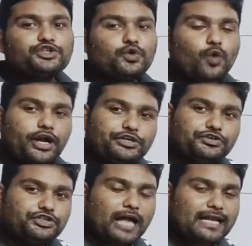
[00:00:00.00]
so what you
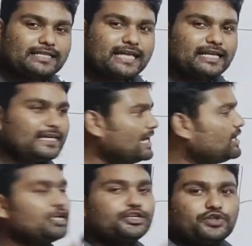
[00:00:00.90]
should understand here,
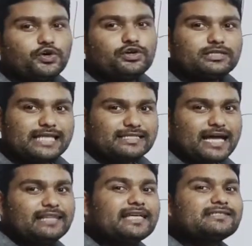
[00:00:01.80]
so such
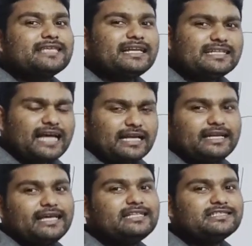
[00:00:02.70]
that the set
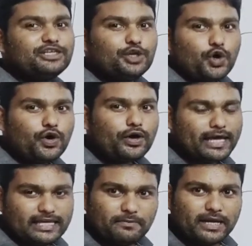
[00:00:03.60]
contains no
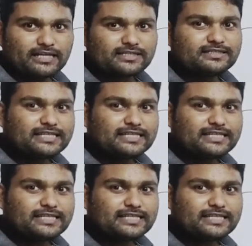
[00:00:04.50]
elements.